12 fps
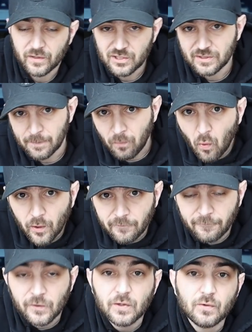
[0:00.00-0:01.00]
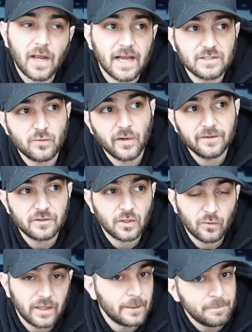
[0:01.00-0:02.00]
which is important for you guys who have to
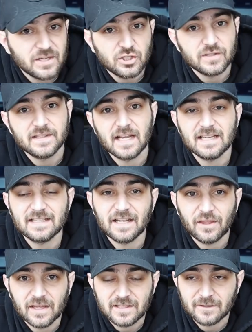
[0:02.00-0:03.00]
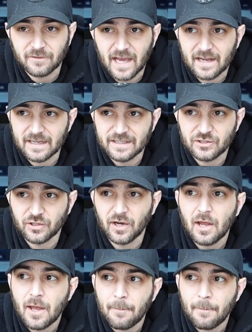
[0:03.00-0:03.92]
go get emissions testing, things of that nature.